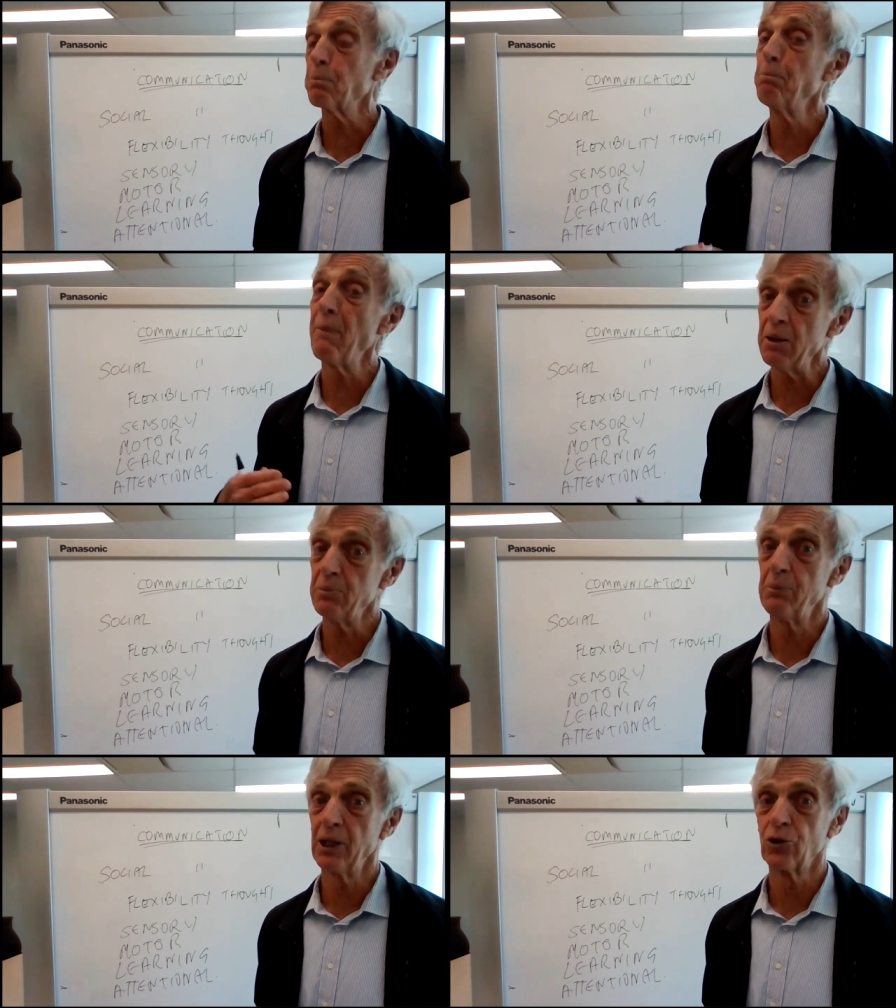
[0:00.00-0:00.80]
That
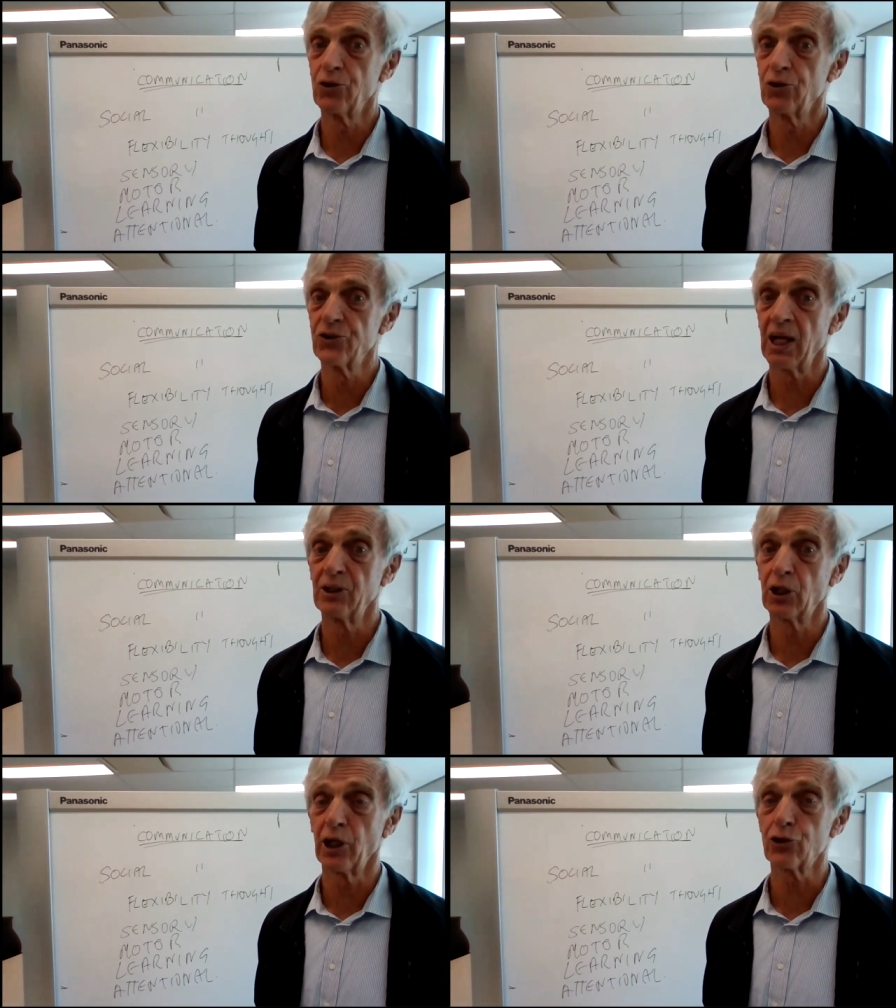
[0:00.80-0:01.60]
may be because they
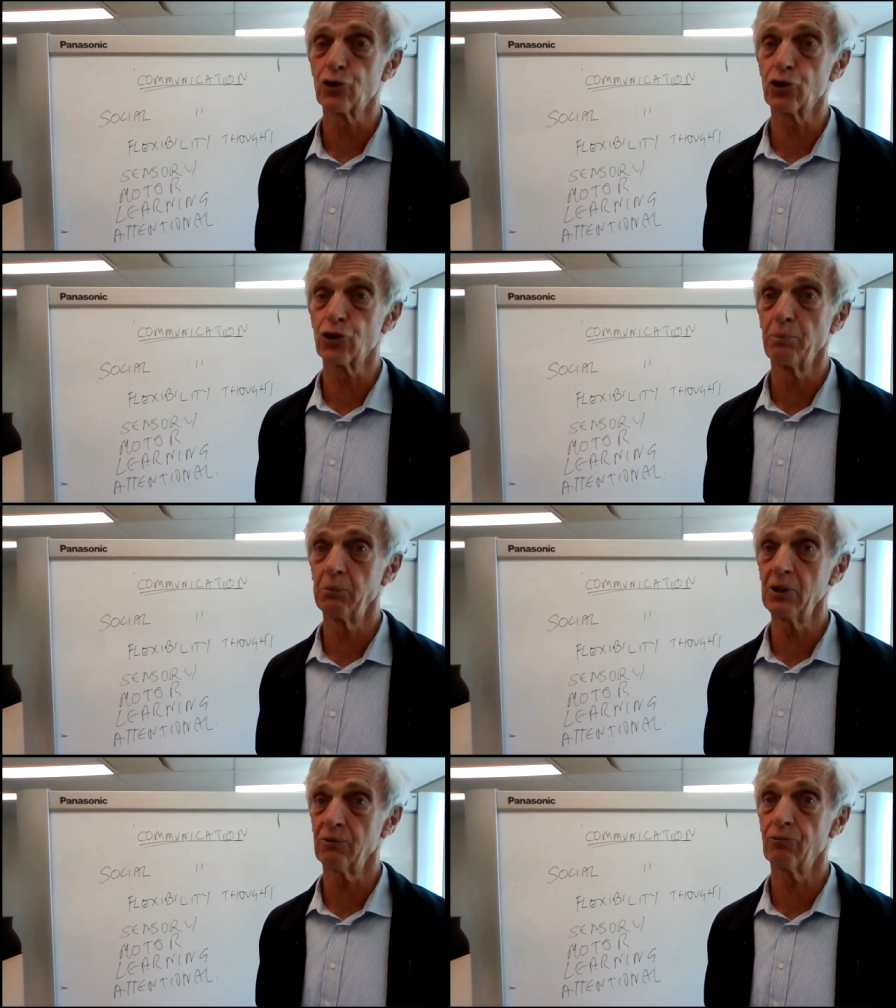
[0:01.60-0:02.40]
have intellectual
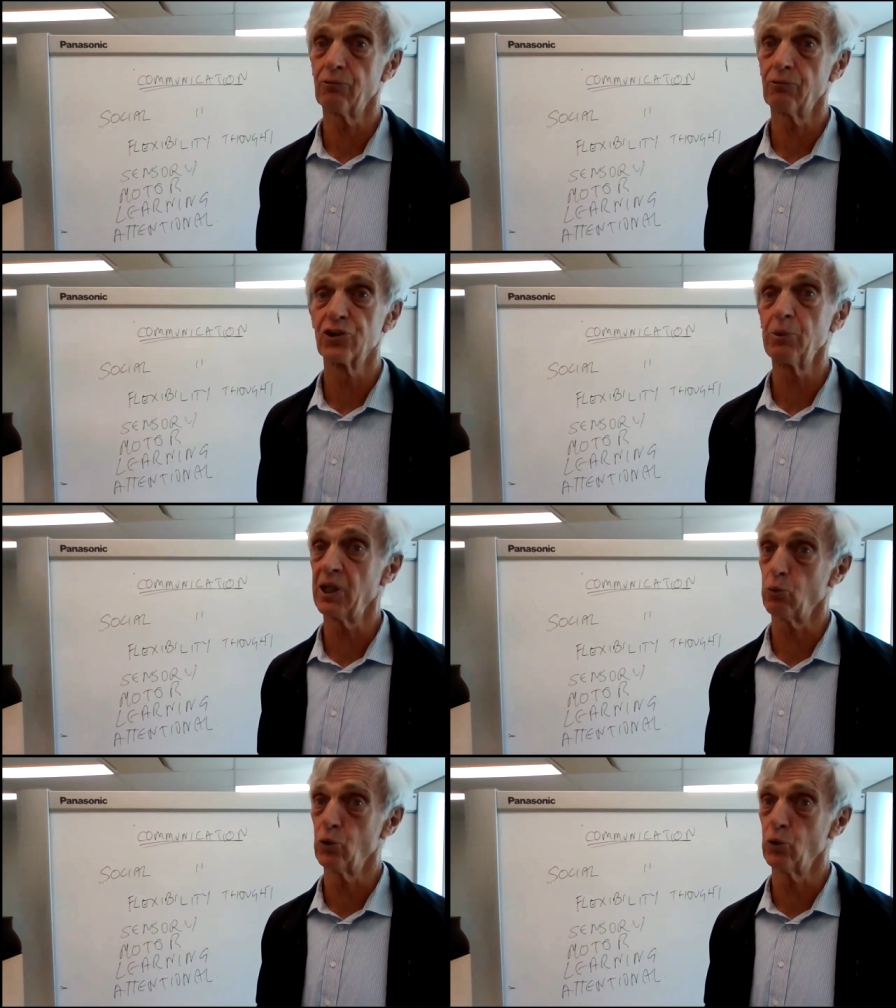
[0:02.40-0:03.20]
impairment, for
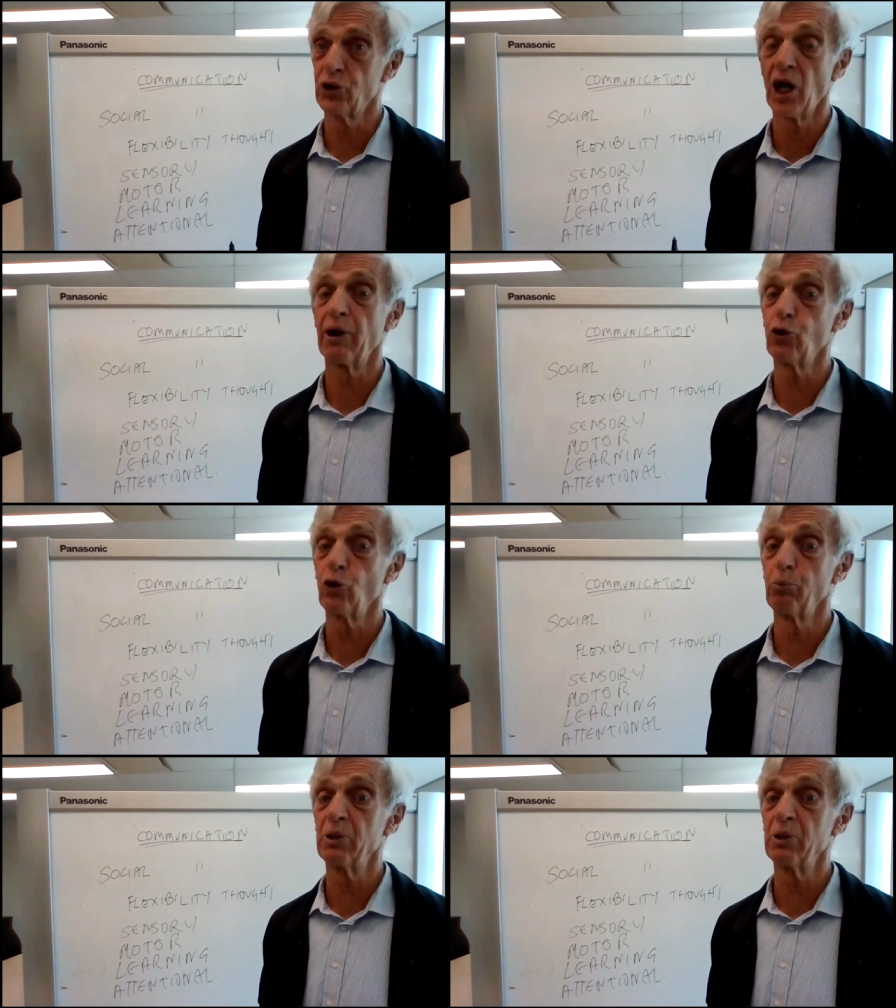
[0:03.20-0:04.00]
example, that would
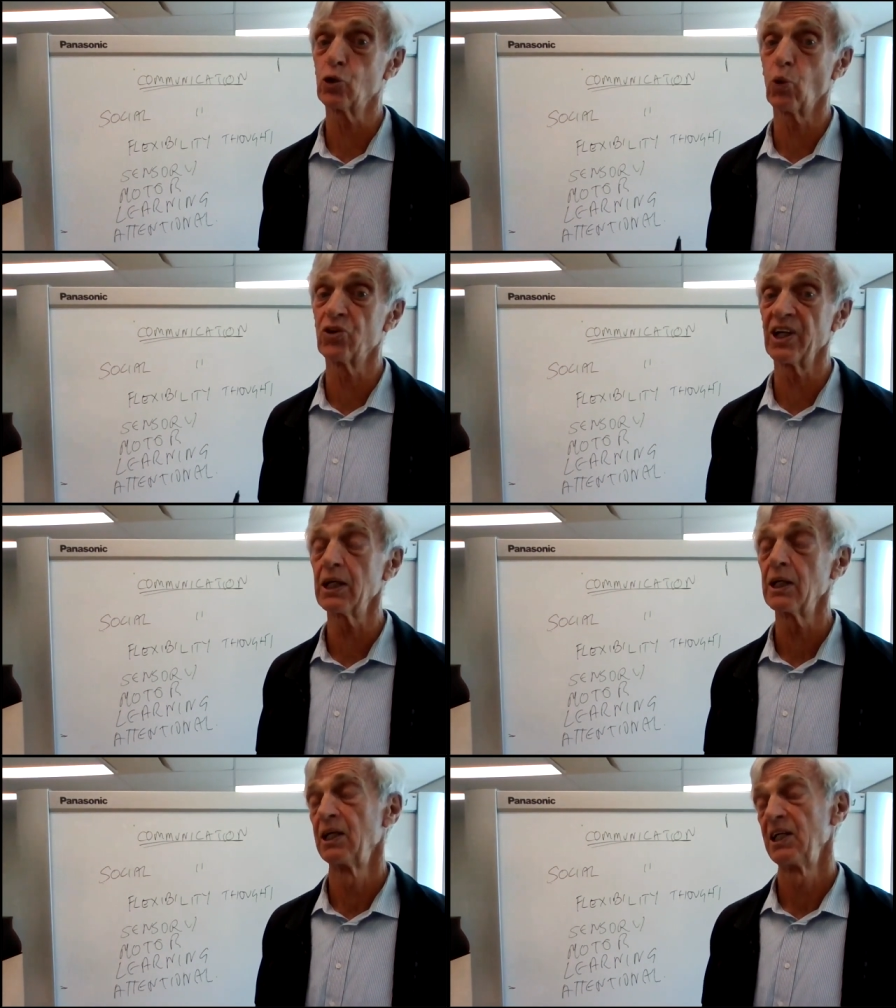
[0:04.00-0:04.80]
direct you a bit
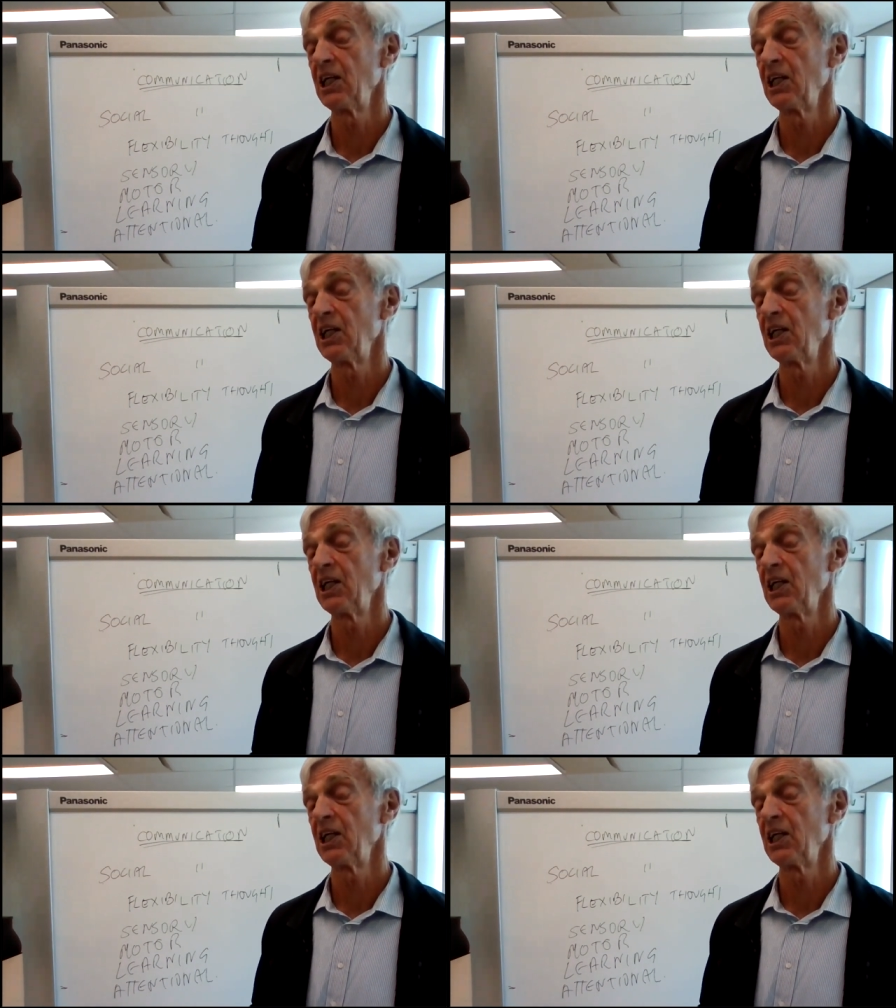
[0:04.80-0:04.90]
towards that.